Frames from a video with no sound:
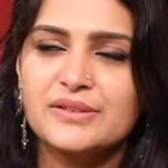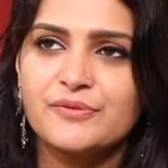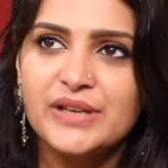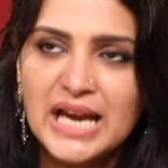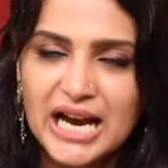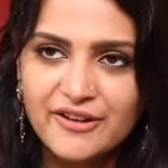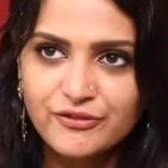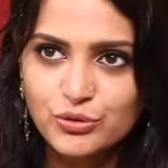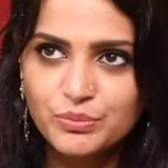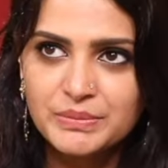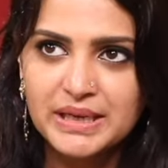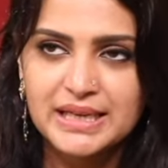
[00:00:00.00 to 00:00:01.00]
we have
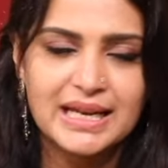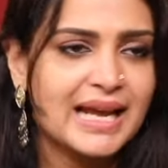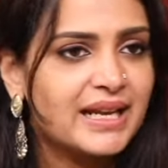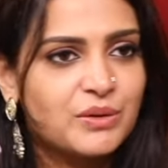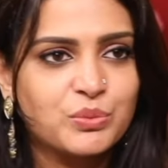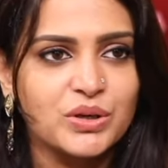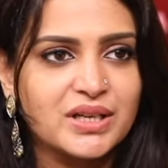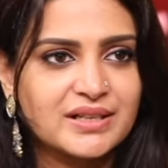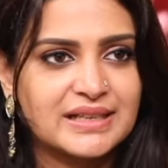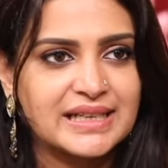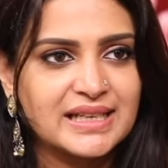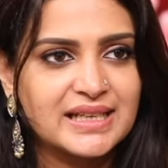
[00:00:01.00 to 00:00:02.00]
to make, and it
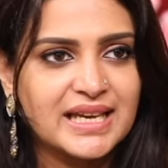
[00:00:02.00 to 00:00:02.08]
worked, right?